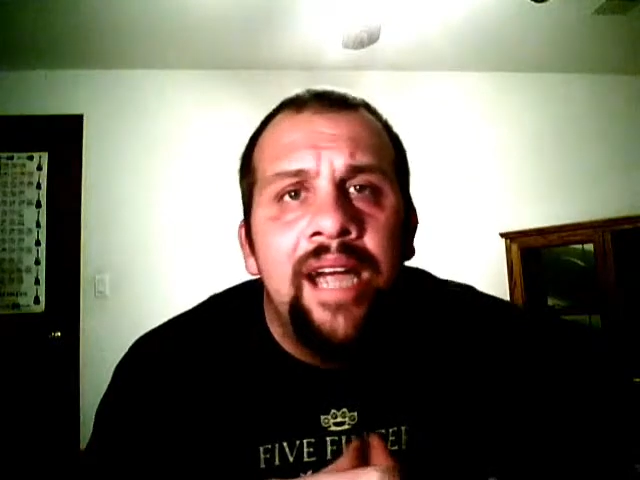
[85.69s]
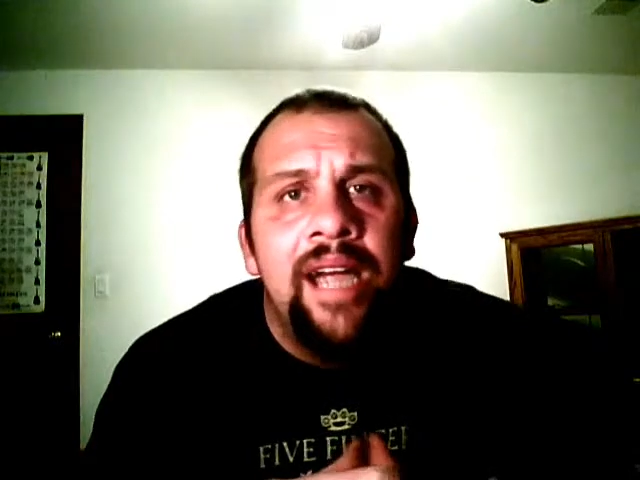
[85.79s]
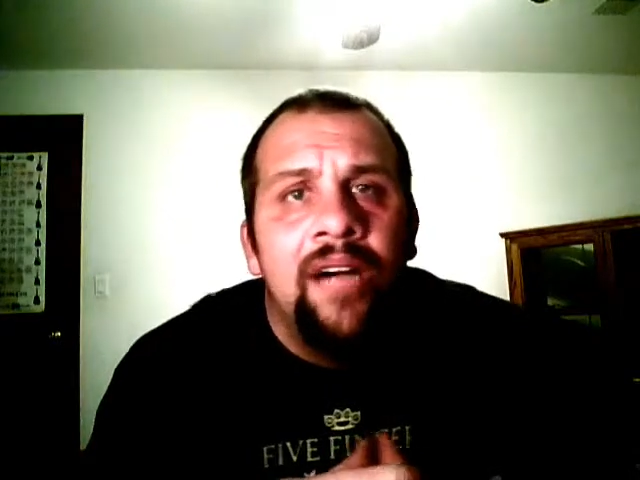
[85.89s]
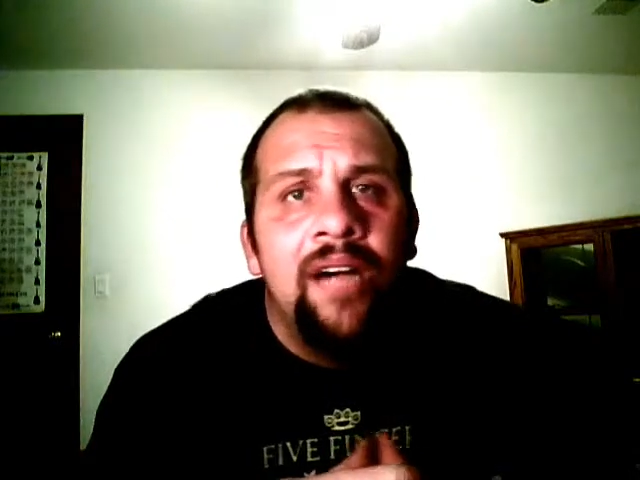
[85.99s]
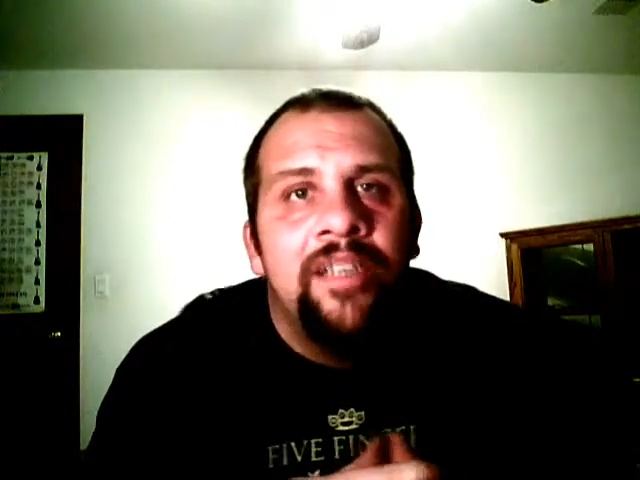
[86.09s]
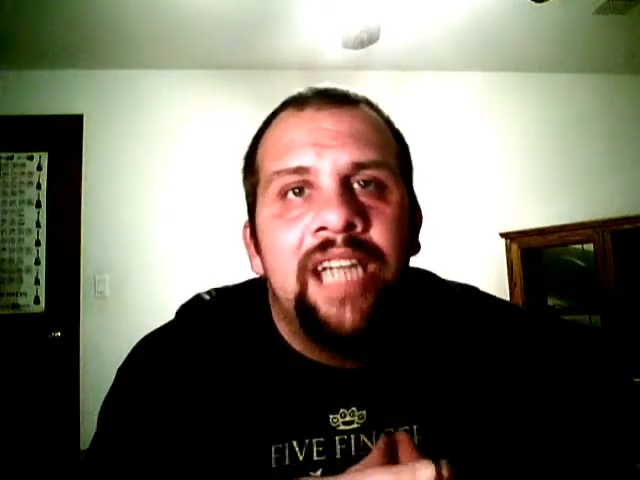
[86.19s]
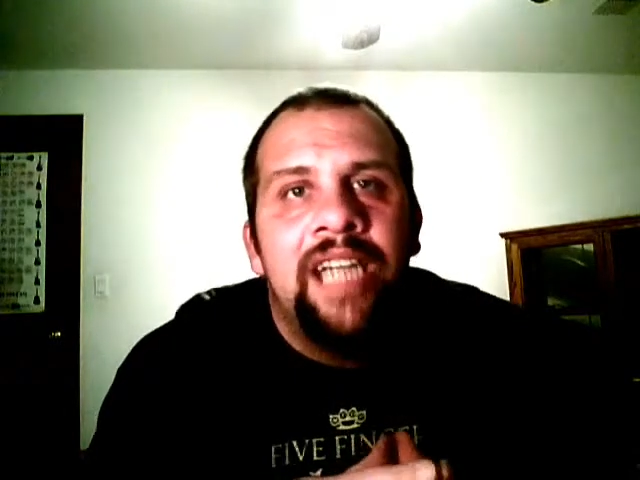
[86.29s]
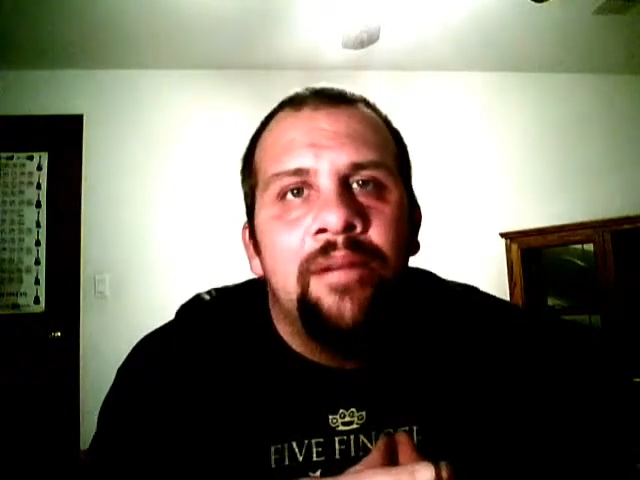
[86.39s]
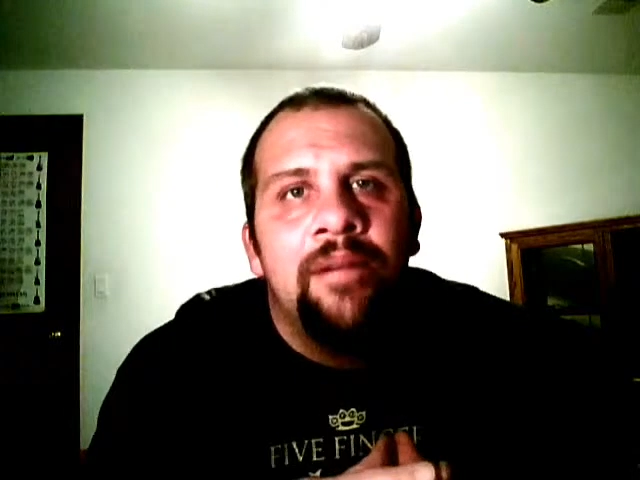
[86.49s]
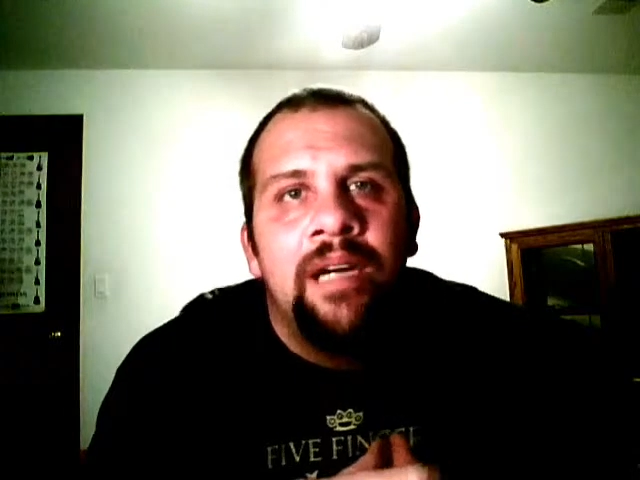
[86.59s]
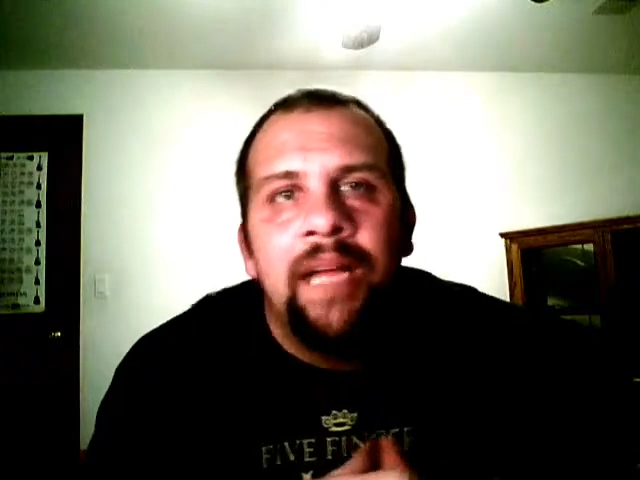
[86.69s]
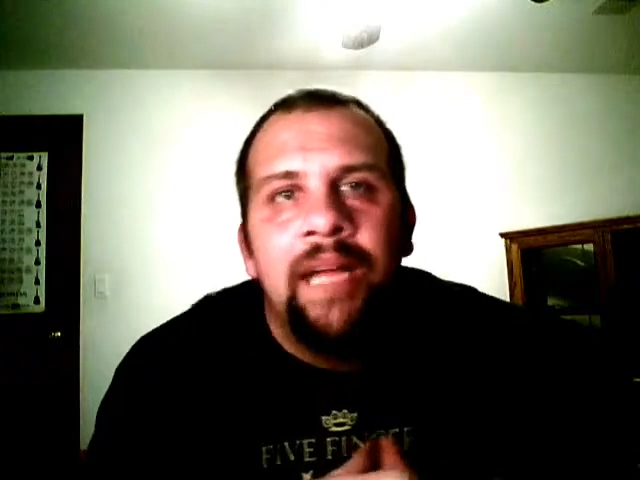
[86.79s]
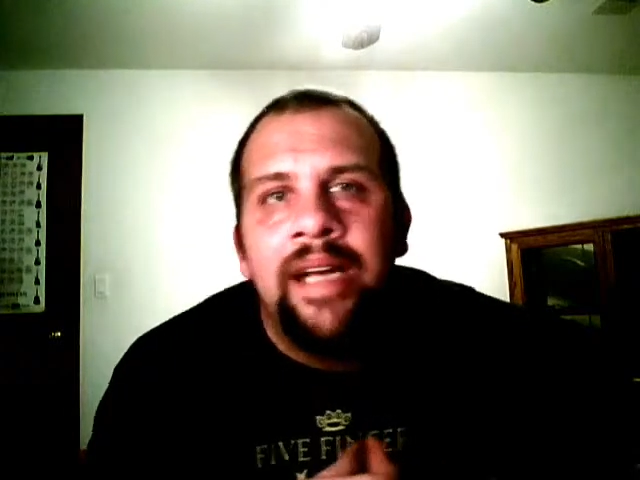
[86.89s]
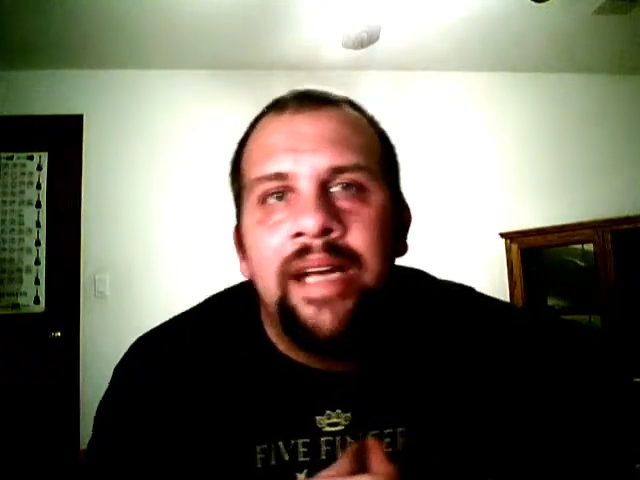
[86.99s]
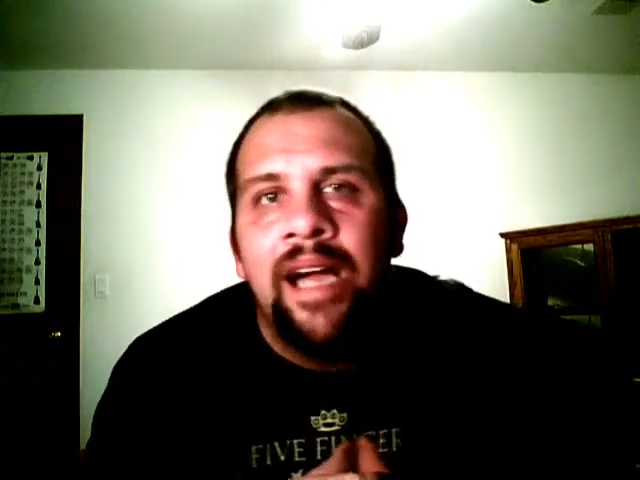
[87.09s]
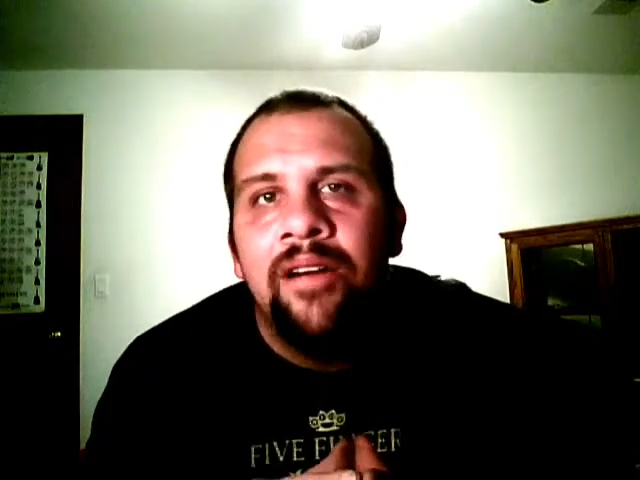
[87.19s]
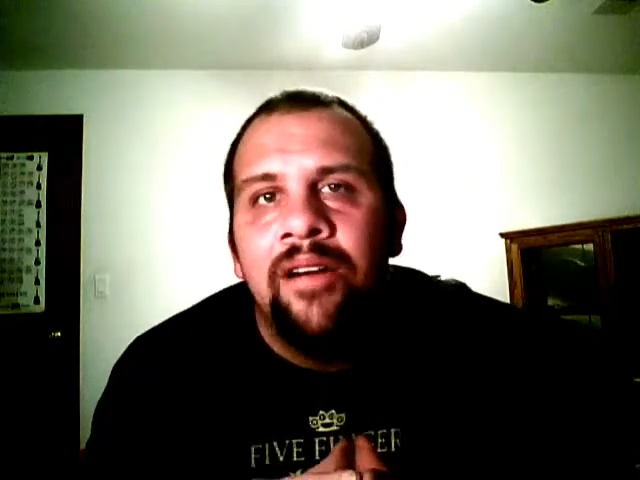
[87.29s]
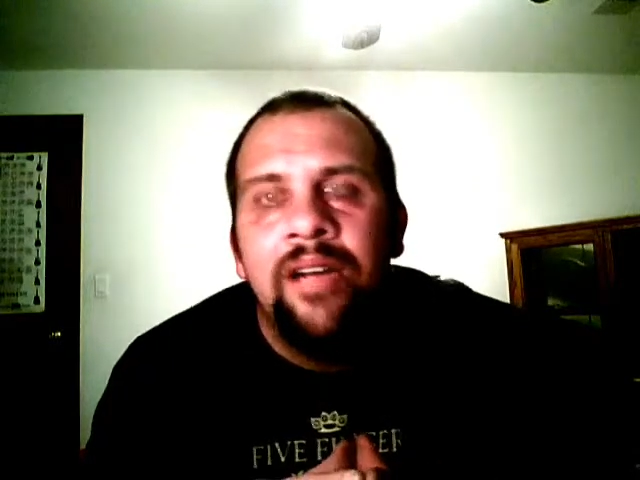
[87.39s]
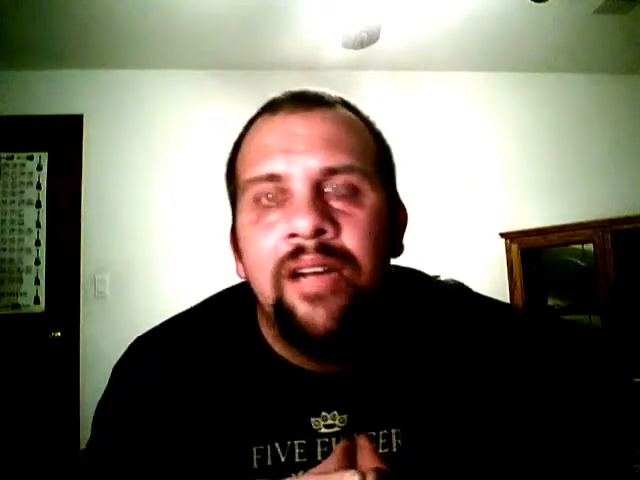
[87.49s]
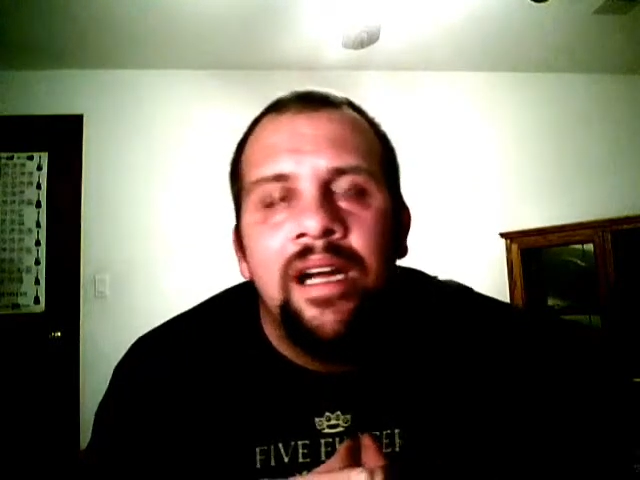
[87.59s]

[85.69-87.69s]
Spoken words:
now the job where I'm at now,